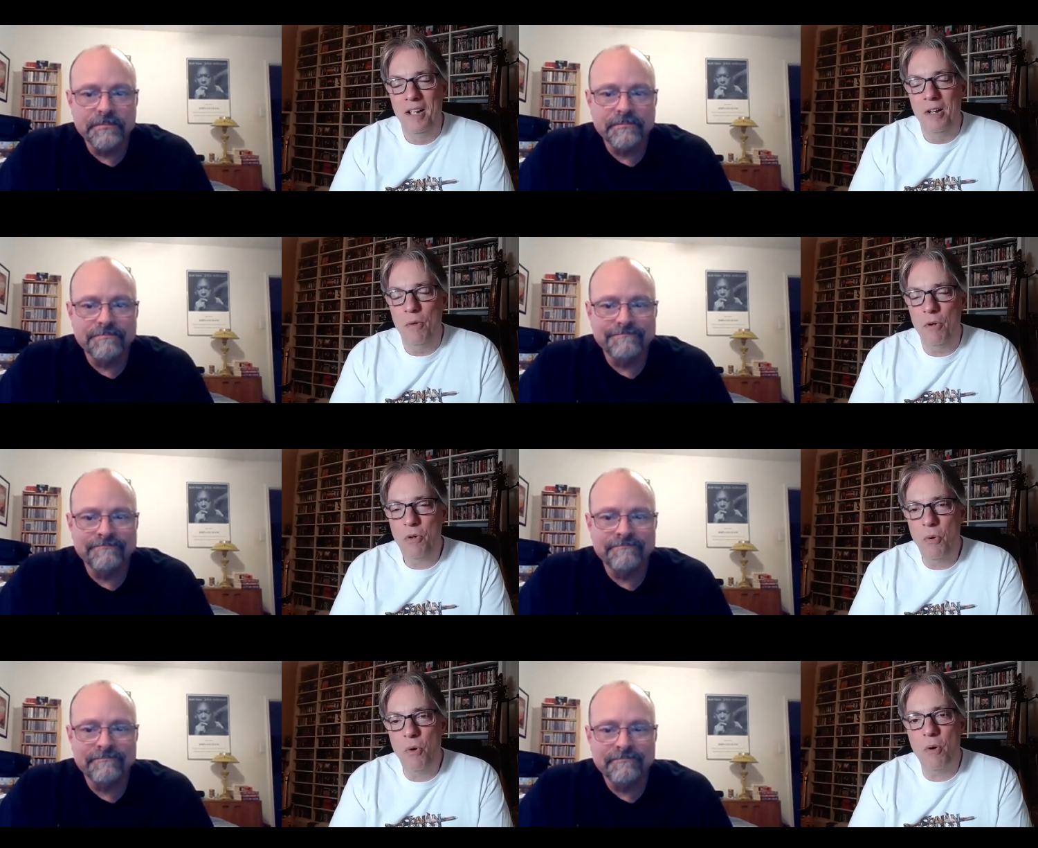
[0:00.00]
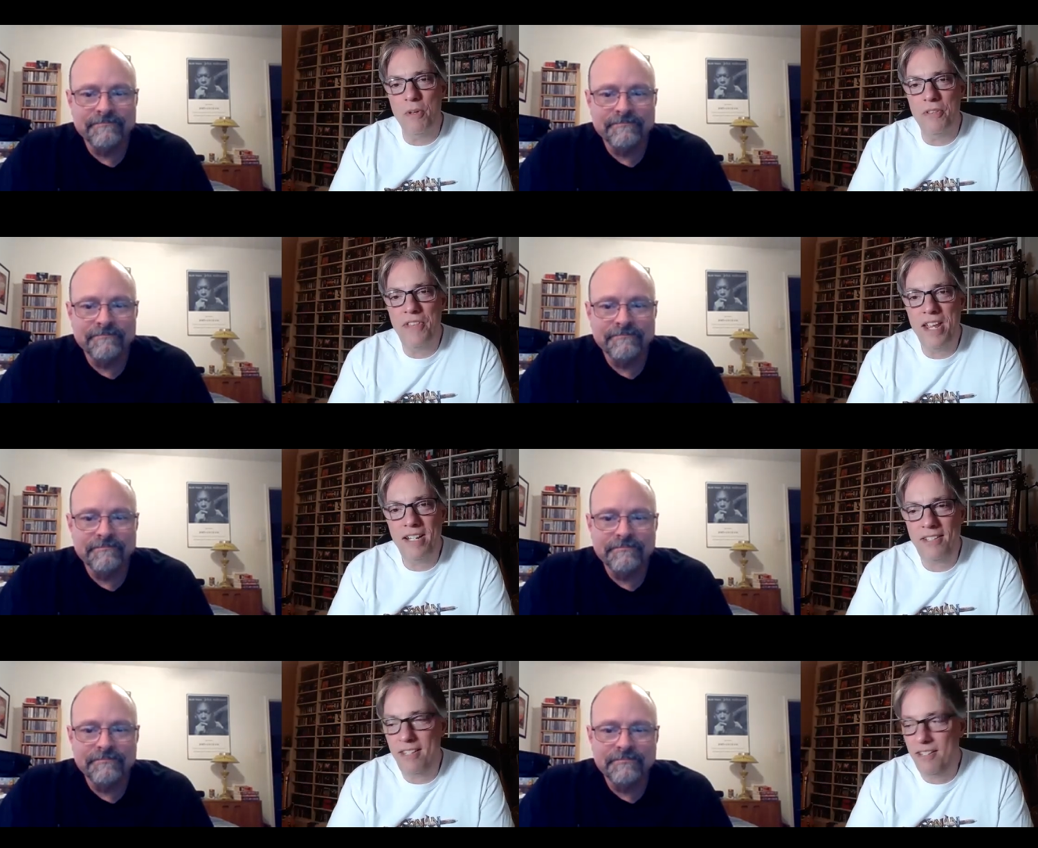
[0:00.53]
Speaker 1: Well, cool. Well,
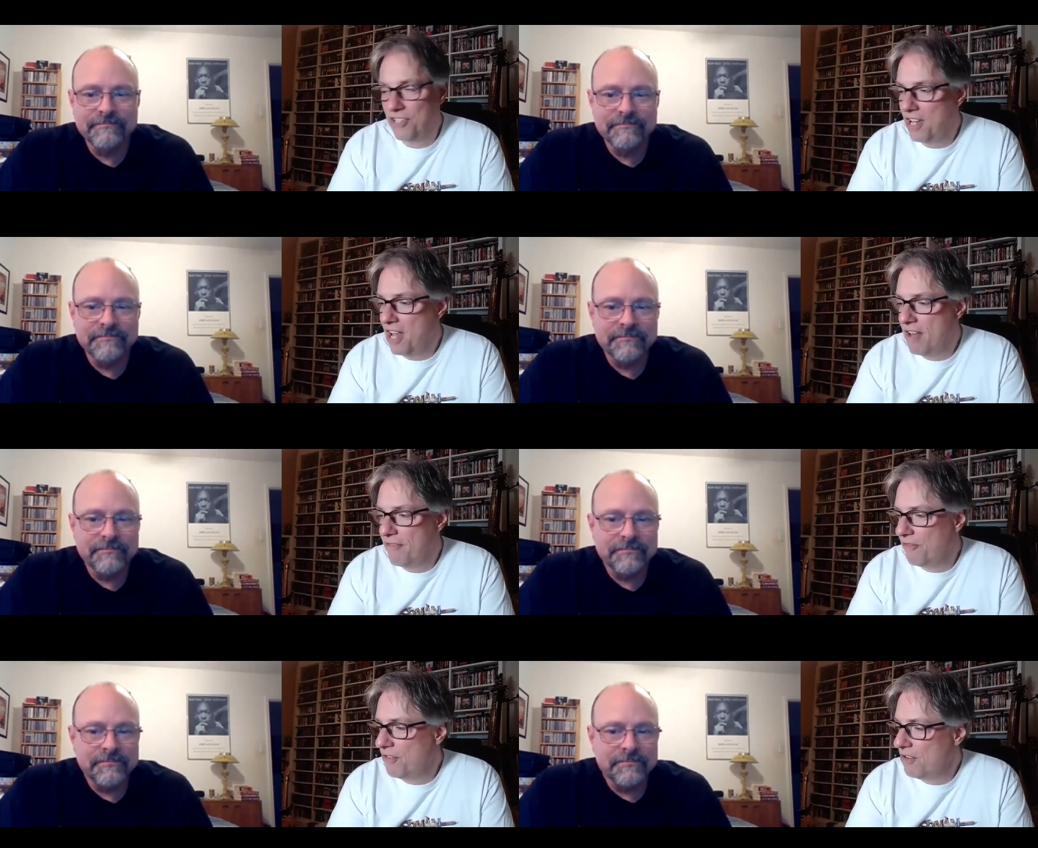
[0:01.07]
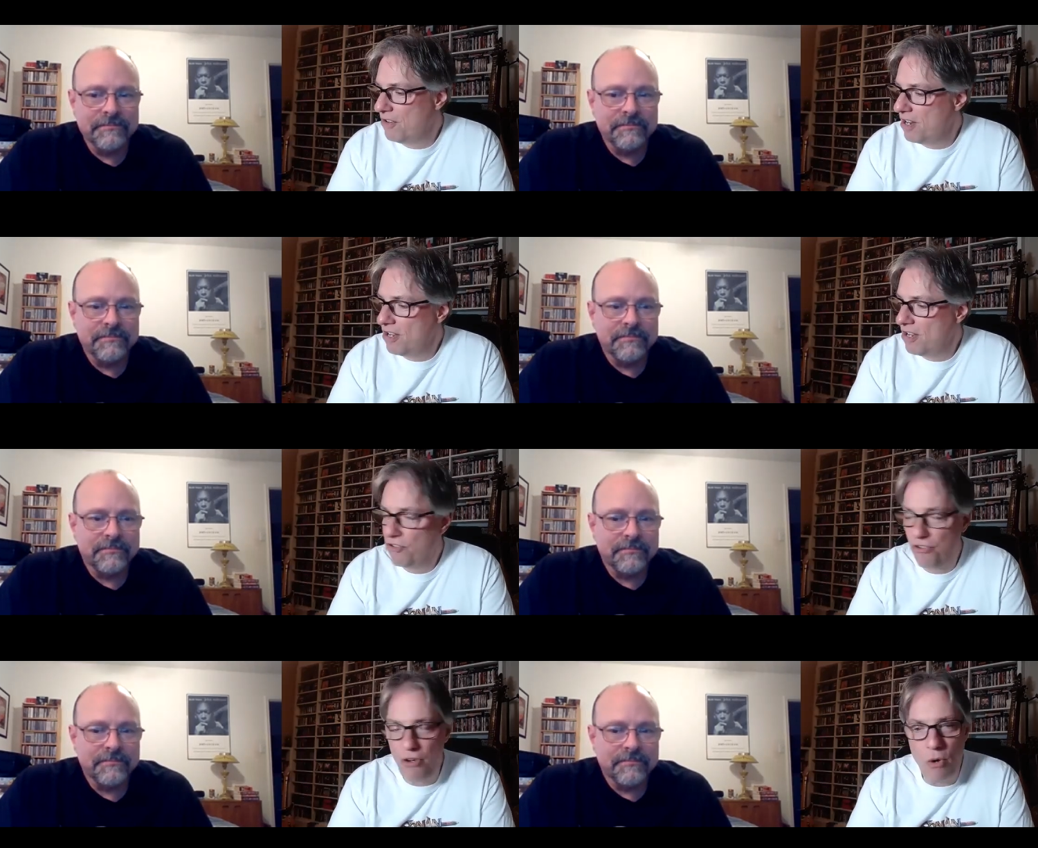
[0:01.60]
thanks to Scott for
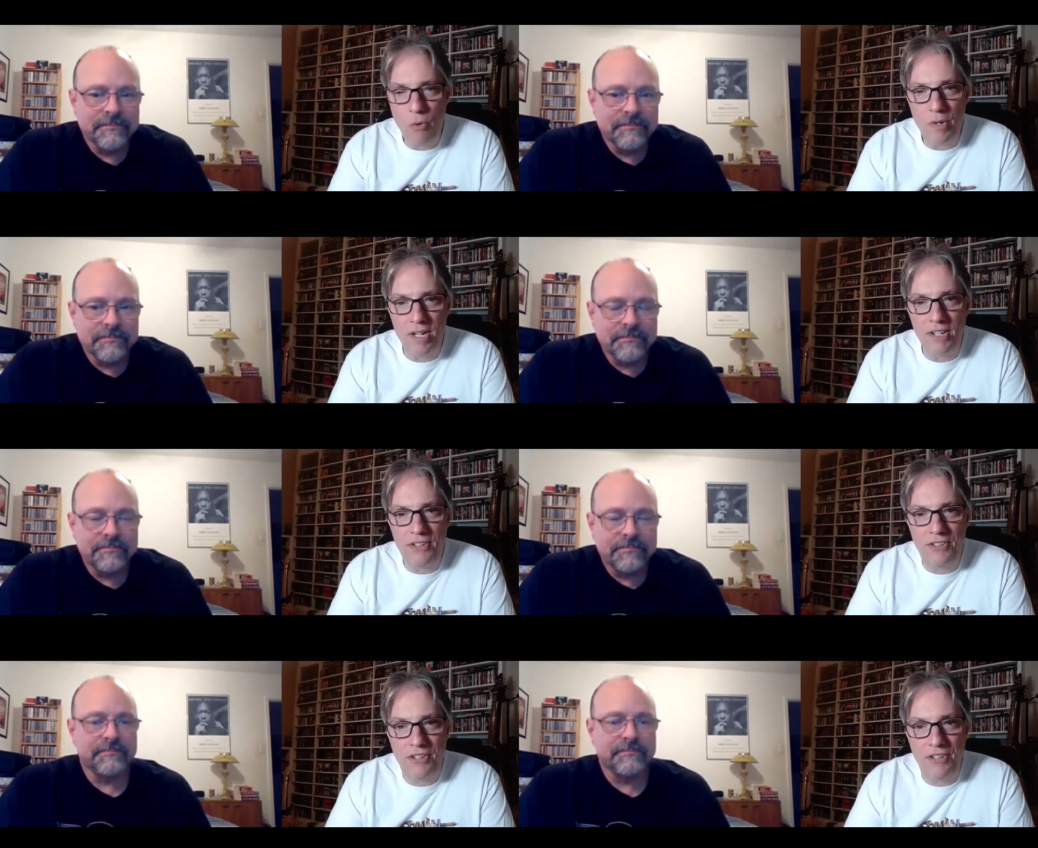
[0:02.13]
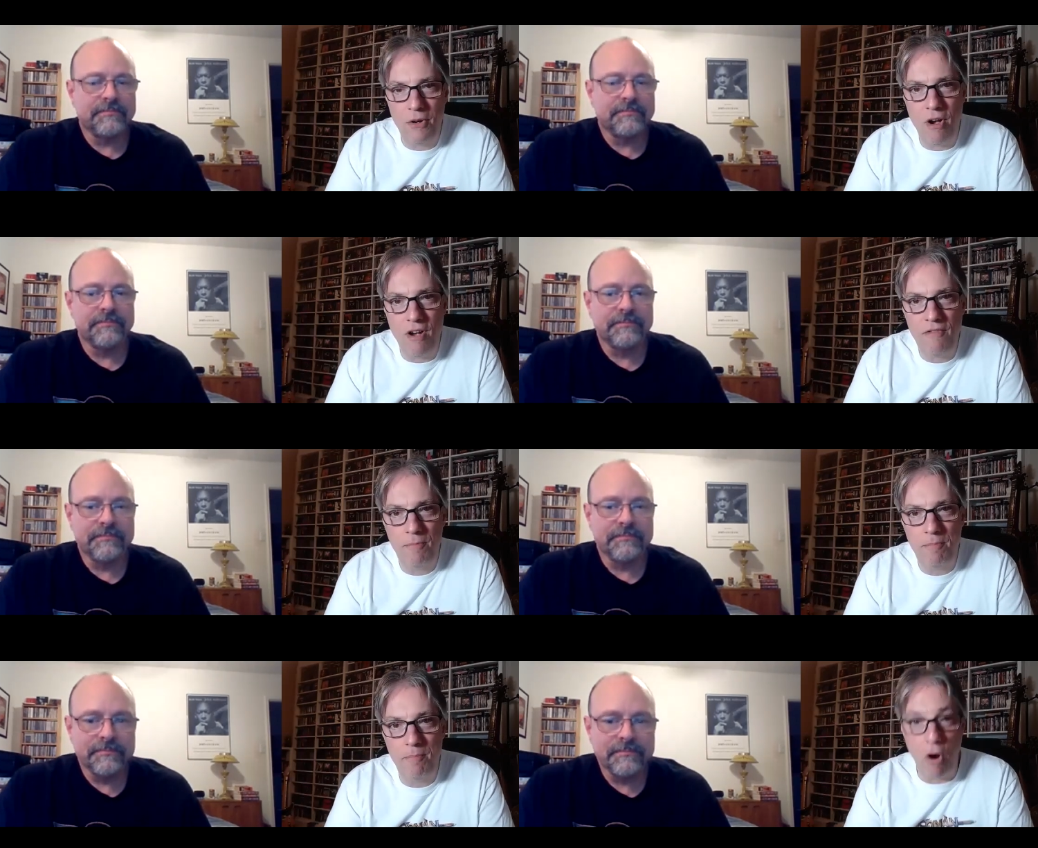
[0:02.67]
uh, showing us
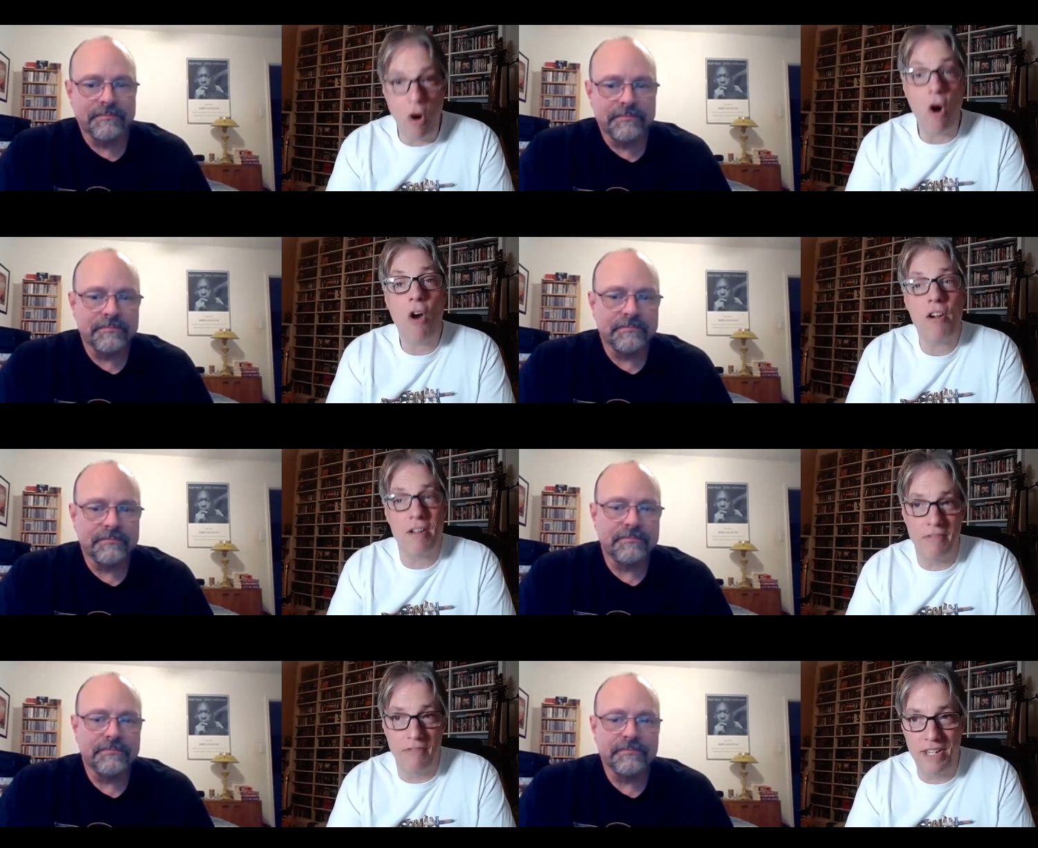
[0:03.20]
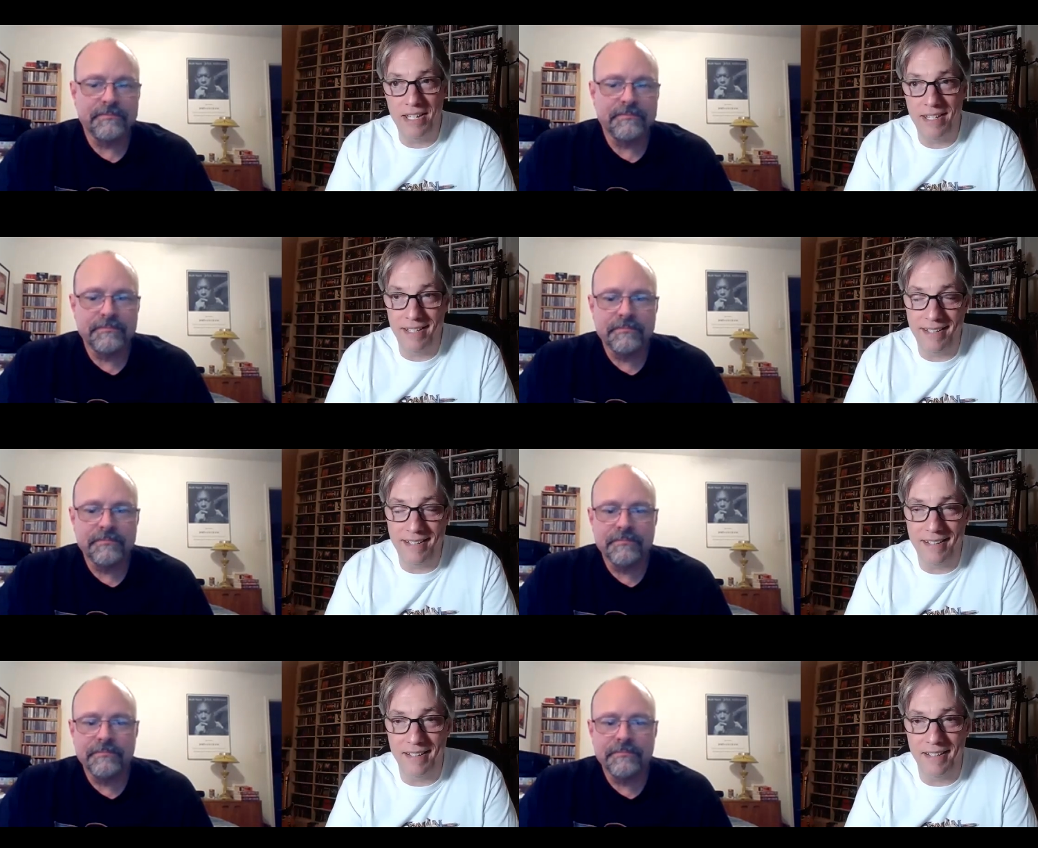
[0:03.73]
off part of
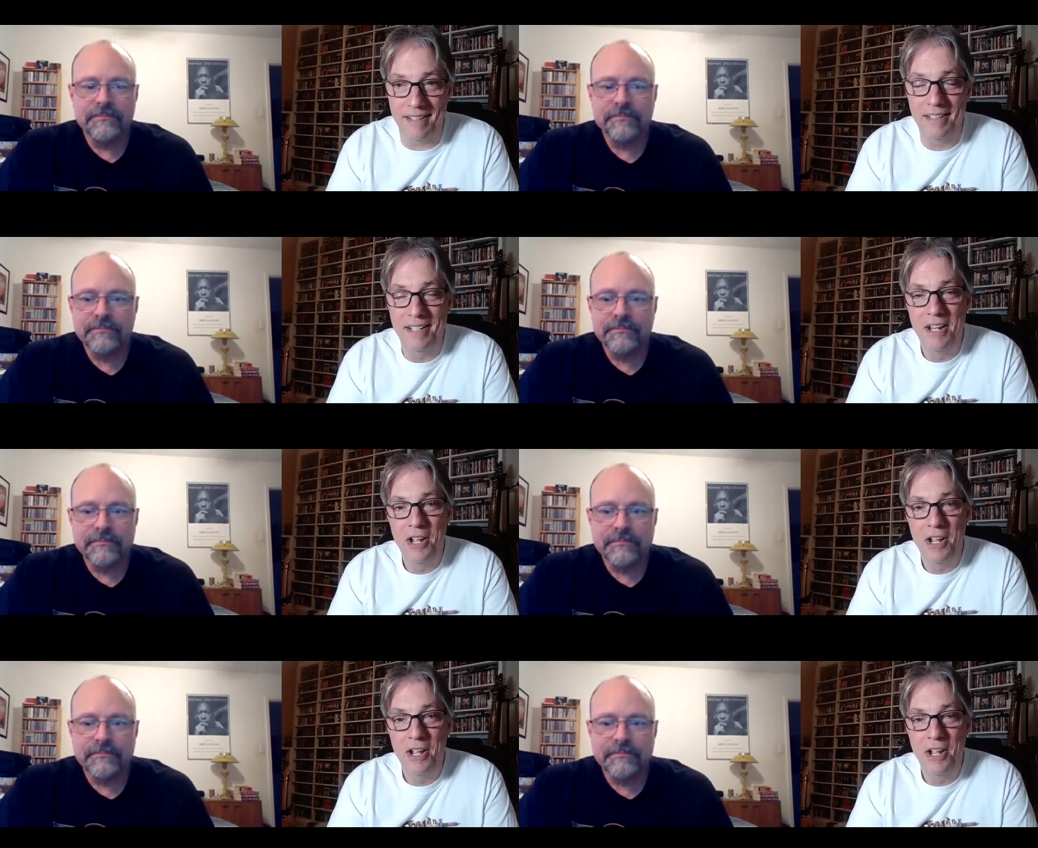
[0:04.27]
his uh,